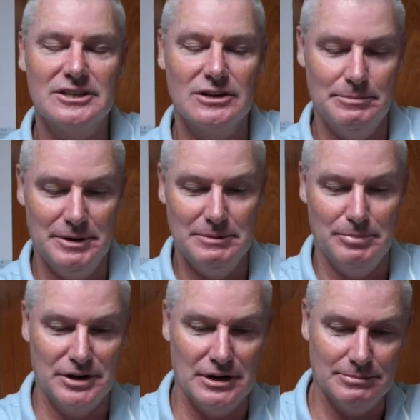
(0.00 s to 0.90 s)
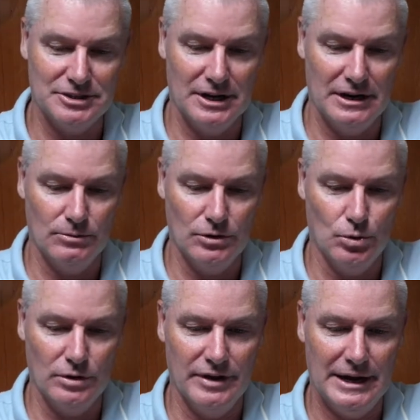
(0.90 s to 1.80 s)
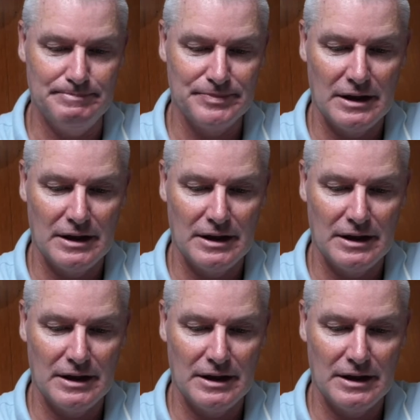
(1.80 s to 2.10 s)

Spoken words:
So let me bring you up to date with all of that.